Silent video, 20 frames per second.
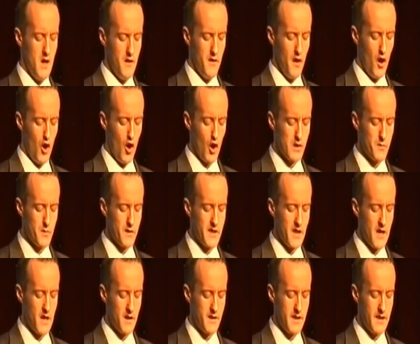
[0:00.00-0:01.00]
The
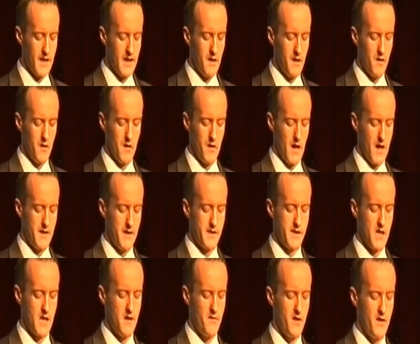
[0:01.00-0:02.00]
hospitality and
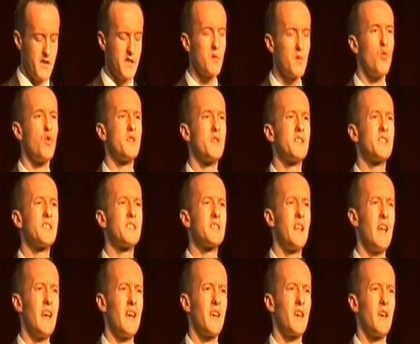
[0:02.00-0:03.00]
service was
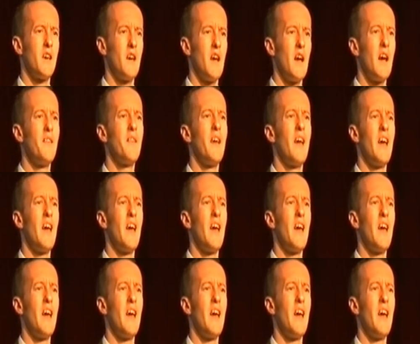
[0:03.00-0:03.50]
slick and